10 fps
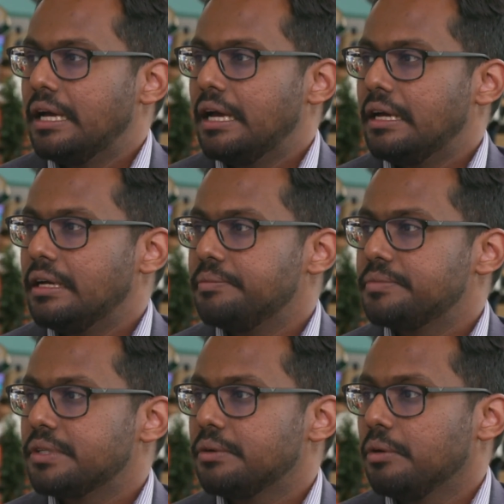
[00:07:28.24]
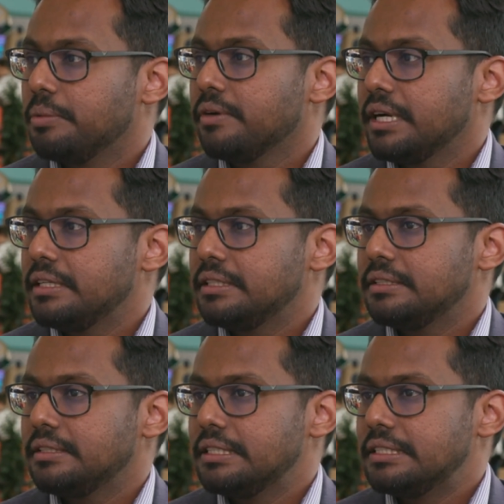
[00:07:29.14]
Uh, so Open RAN
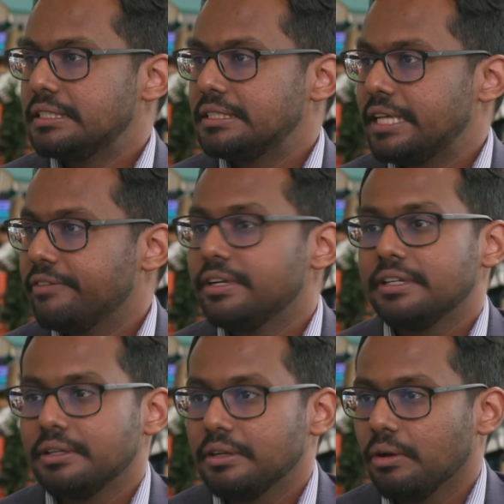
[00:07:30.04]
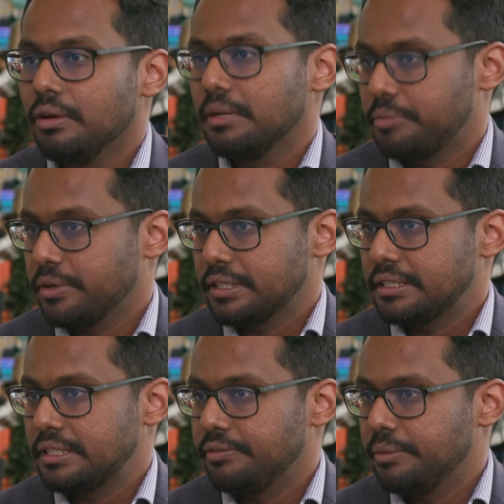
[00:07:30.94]
is evident in all our
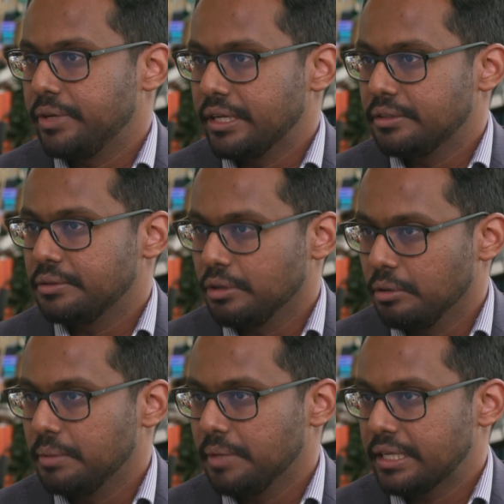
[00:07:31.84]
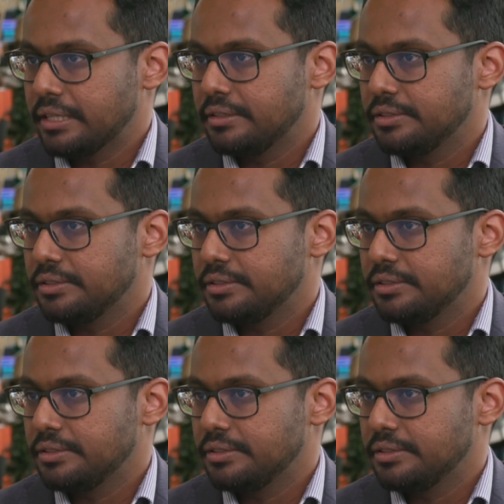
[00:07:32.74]
products that we bring to the global market.